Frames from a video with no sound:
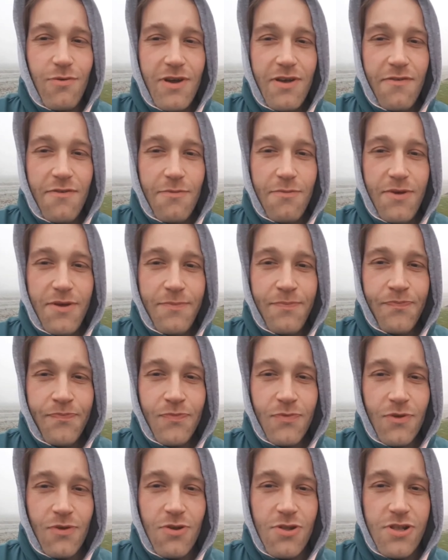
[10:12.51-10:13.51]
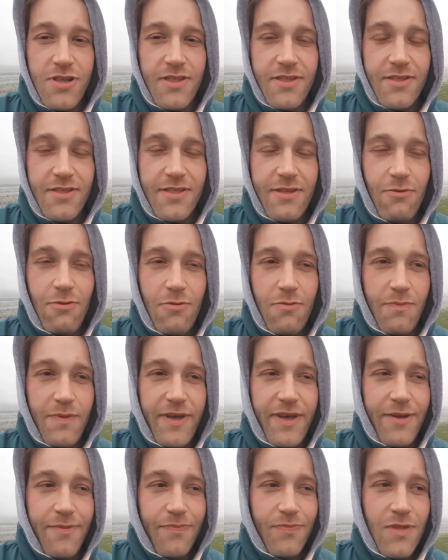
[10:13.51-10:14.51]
and the family and situations.